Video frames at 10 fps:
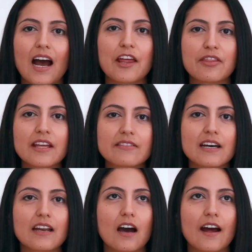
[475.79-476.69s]
I think
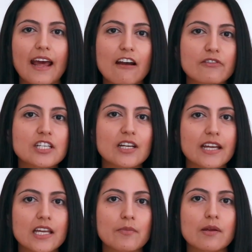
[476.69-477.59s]
that on average, I
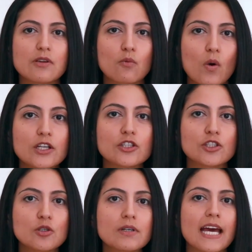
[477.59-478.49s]
eat maybe 1 to
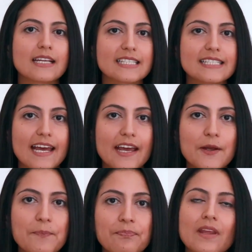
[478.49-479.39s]
2 bananas a
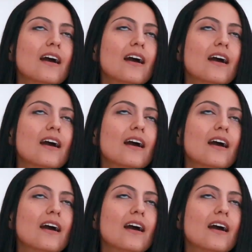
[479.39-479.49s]
day.